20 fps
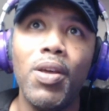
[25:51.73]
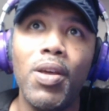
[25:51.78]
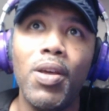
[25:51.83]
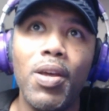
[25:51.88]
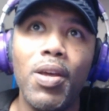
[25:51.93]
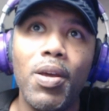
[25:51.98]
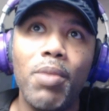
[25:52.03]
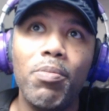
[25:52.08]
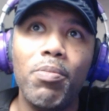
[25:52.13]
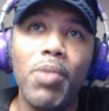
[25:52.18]

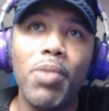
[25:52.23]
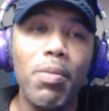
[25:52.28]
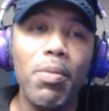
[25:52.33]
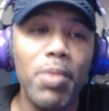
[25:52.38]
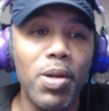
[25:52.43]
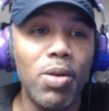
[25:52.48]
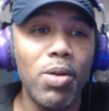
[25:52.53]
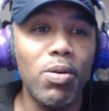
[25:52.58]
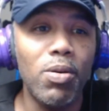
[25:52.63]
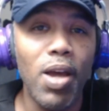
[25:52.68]
They
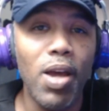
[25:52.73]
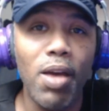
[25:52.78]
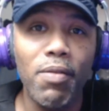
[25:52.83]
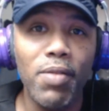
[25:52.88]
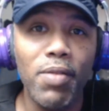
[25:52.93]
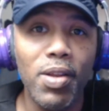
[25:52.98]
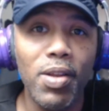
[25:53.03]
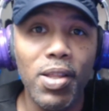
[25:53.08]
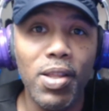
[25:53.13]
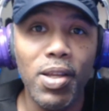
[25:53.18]
probably don't have
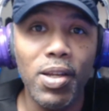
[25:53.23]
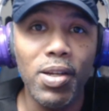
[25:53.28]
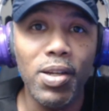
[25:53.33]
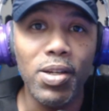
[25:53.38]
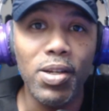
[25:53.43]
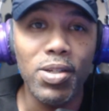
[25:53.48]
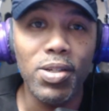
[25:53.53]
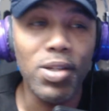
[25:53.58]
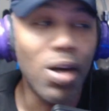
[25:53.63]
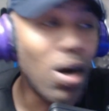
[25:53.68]

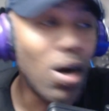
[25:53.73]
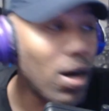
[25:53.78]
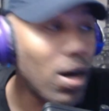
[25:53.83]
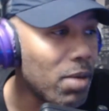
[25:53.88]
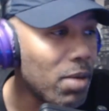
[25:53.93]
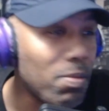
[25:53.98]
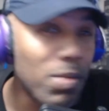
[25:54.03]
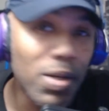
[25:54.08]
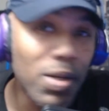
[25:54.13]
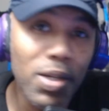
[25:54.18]
anything on
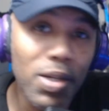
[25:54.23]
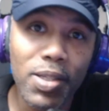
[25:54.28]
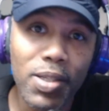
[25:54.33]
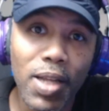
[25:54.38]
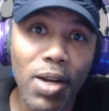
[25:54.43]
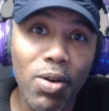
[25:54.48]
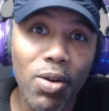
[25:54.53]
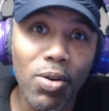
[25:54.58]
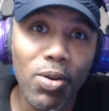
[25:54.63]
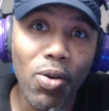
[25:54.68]
him because they
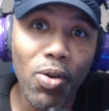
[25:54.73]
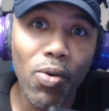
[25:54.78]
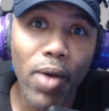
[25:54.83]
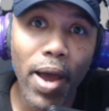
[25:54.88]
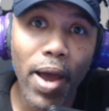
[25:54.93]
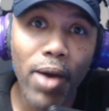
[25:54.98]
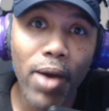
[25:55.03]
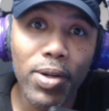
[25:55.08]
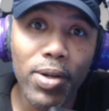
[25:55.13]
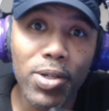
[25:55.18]
don't know
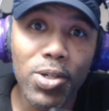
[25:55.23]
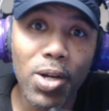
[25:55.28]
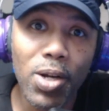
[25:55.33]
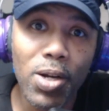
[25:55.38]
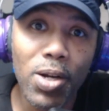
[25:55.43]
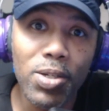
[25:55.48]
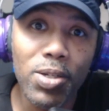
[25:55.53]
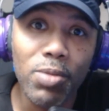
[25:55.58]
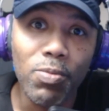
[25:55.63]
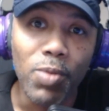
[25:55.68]
how to
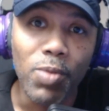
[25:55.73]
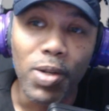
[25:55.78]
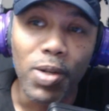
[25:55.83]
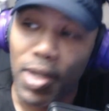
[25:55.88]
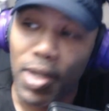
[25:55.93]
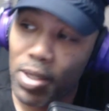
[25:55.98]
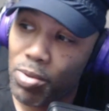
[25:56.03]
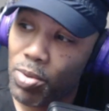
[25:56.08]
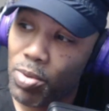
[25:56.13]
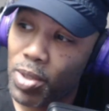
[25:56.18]
charge him with.
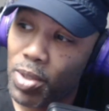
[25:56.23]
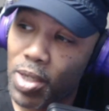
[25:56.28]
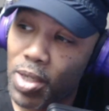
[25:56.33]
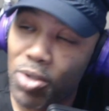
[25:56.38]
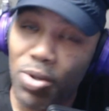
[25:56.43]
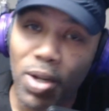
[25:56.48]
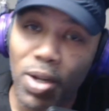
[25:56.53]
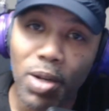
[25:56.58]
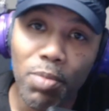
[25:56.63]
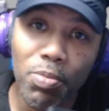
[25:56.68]
That's what they
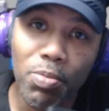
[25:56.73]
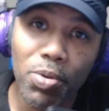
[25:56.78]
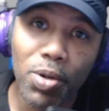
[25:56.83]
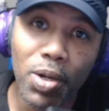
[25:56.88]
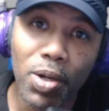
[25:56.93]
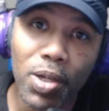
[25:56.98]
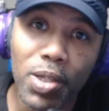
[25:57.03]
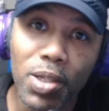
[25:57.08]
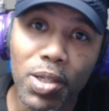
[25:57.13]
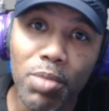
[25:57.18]
try to put
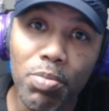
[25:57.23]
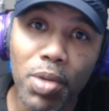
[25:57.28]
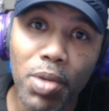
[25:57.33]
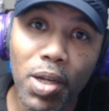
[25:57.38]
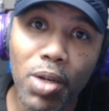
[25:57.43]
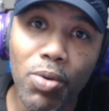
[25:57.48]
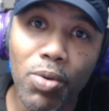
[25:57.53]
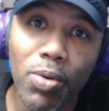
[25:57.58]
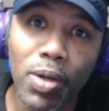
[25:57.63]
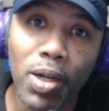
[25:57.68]
all these
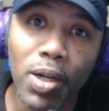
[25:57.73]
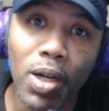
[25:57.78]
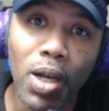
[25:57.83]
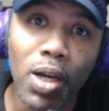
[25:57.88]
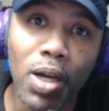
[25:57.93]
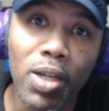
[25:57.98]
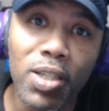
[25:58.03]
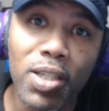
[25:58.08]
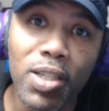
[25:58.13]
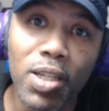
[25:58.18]
Bitcoin
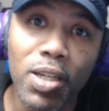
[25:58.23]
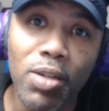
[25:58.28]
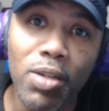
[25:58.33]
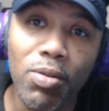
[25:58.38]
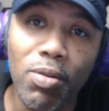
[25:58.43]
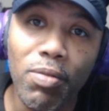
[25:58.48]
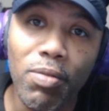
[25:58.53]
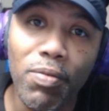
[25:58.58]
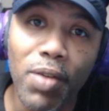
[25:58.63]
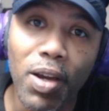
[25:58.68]
laws
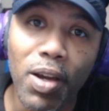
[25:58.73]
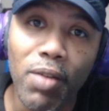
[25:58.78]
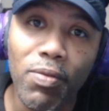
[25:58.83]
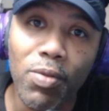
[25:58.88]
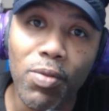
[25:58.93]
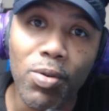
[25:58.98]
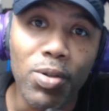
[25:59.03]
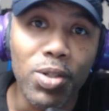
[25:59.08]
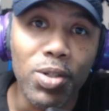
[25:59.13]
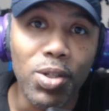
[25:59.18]
into effect
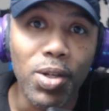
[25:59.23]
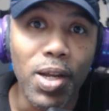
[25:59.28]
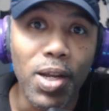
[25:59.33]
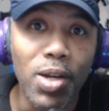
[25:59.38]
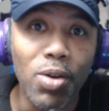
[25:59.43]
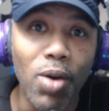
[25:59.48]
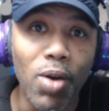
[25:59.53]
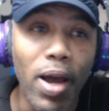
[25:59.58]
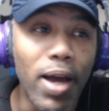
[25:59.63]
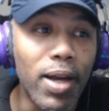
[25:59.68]
for, so they
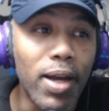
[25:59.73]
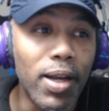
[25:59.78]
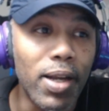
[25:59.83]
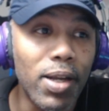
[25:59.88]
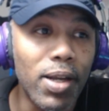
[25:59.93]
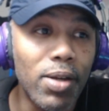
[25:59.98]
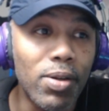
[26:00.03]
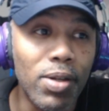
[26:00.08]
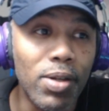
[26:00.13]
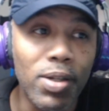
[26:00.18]
know how the
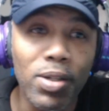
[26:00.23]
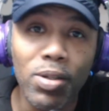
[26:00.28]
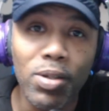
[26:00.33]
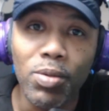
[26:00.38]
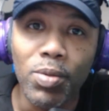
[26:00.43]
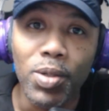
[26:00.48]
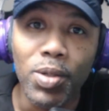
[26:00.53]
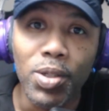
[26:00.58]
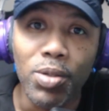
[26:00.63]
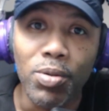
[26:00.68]
hell to deal
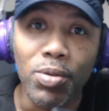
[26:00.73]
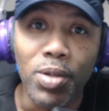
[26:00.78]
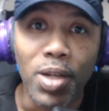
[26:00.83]
with you.